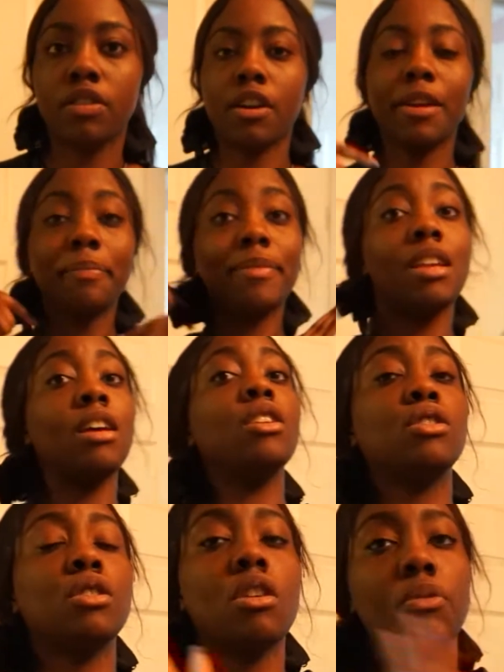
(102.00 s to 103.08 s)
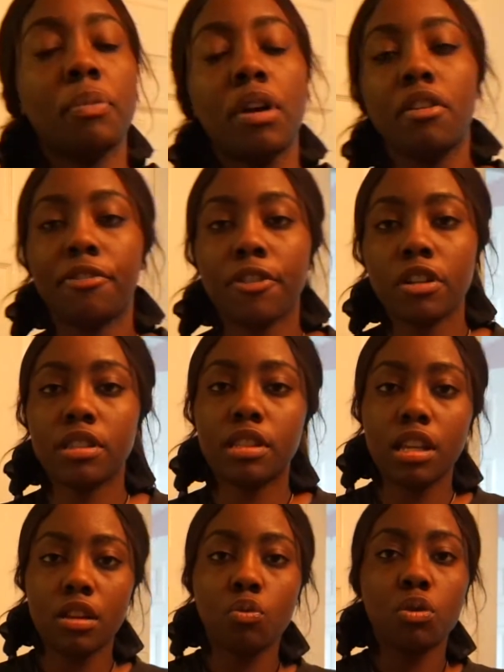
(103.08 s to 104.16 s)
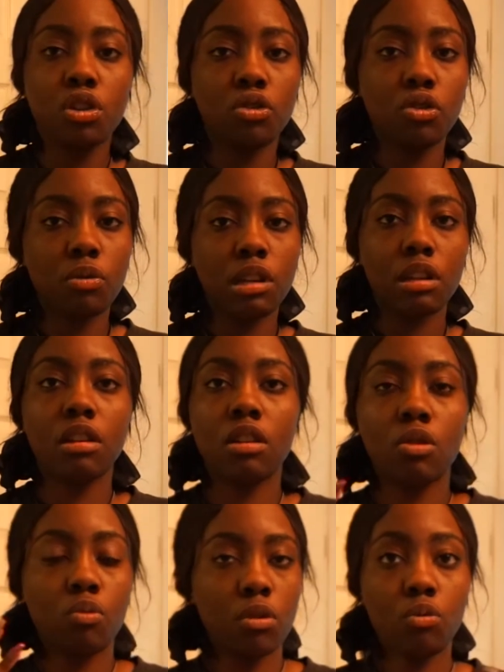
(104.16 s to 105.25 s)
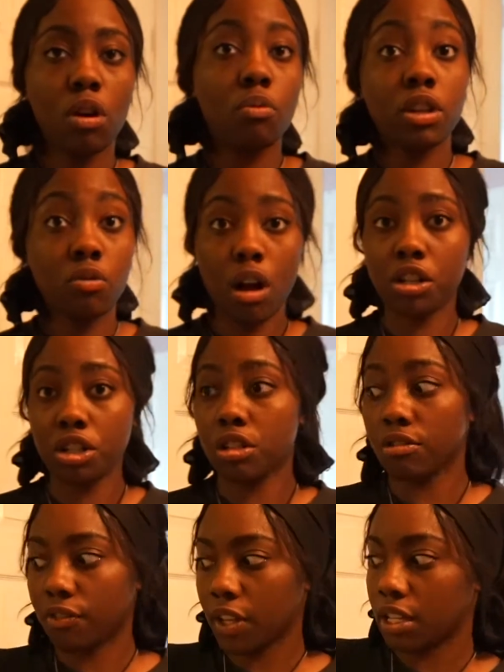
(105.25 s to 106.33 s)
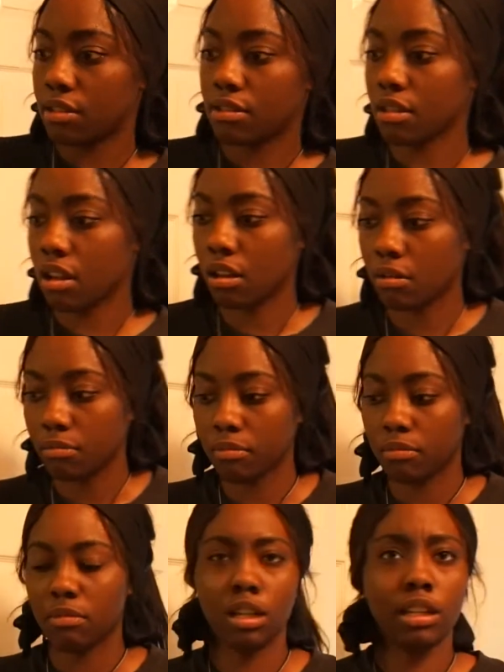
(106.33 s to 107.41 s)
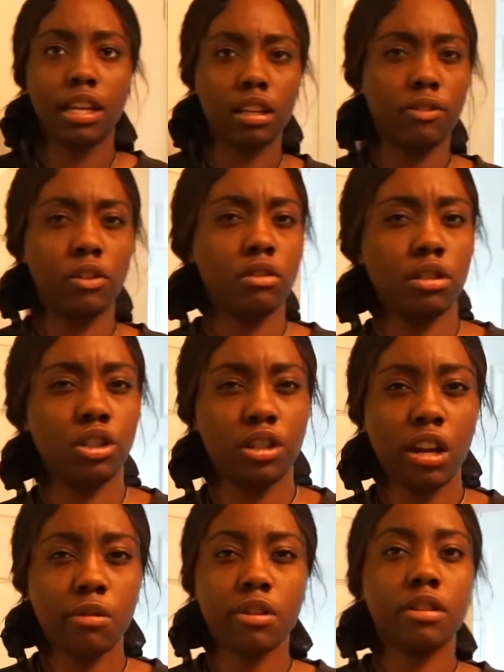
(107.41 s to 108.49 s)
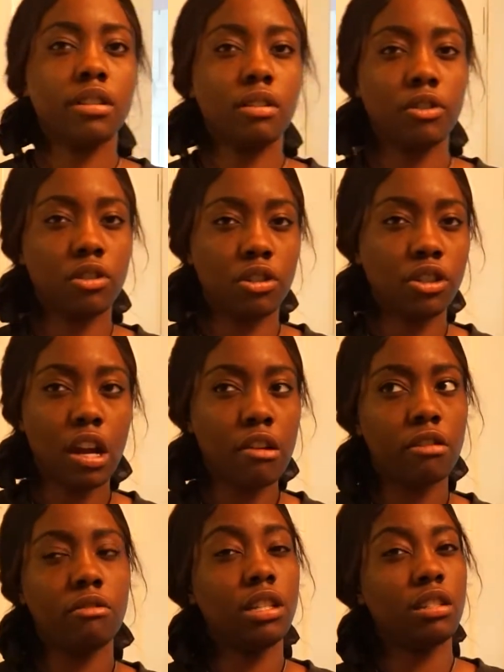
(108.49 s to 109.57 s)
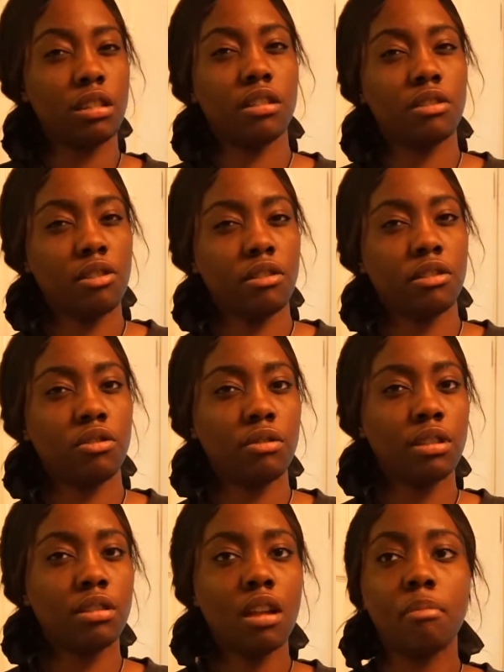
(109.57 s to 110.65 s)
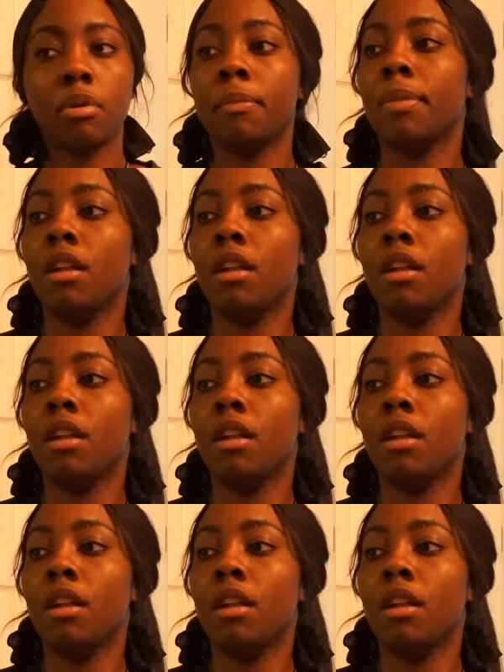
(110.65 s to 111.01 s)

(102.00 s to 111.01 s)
Alright, so first thing when you're doing, when you're washing your face, unlike if you're in the shower, because if you're in the shower you don't need to necessarily do this step.